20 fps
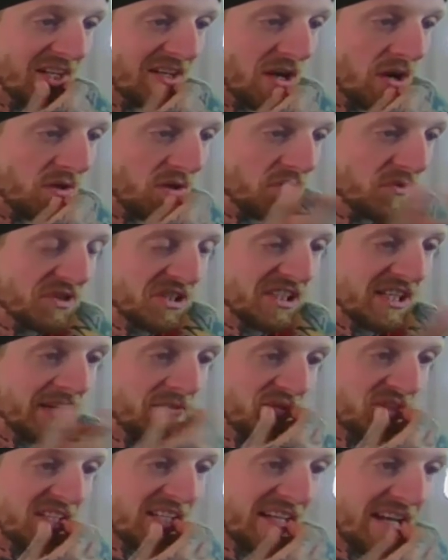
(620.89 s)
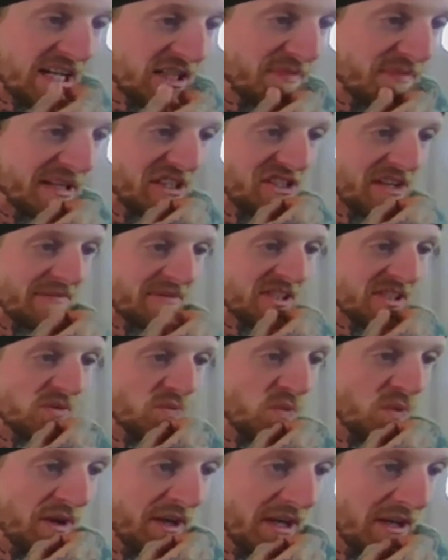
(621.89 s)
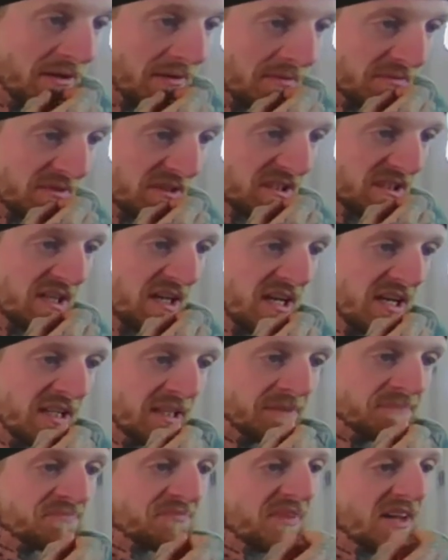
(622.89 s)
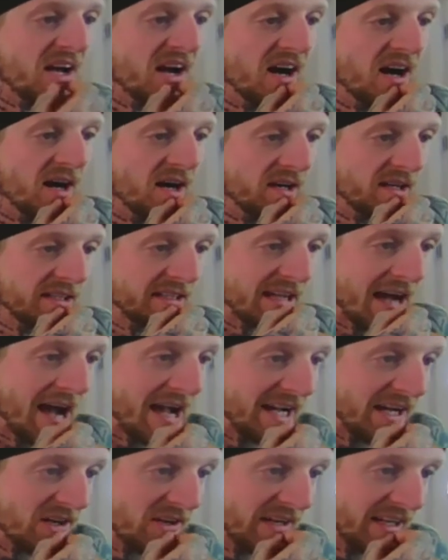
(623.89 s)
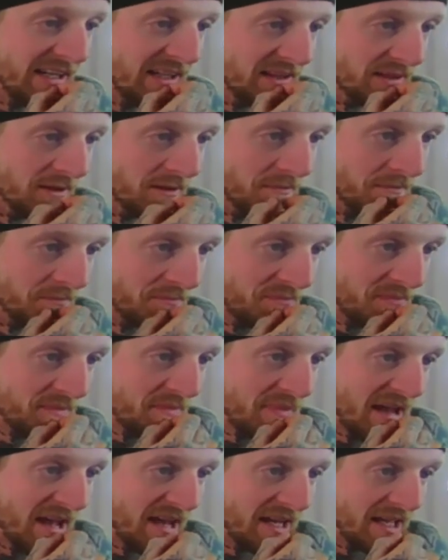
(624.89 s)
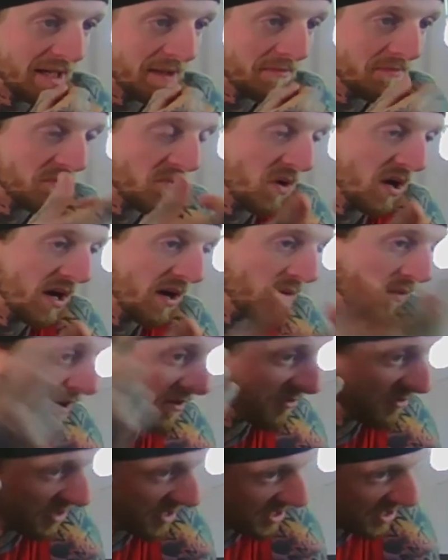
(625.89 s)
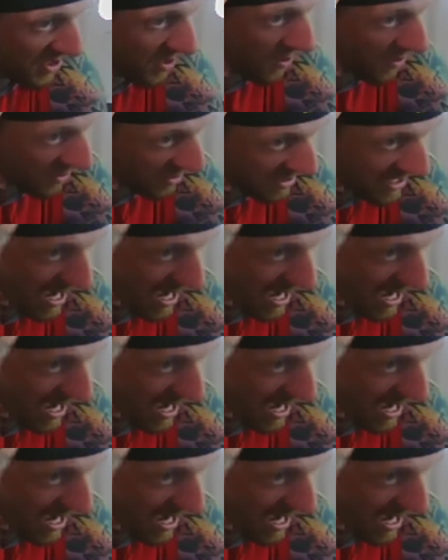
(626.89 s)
Lewis Seen was the next pick. Jameson Williams, Kyer Elam, Penning, Winfrey is gone.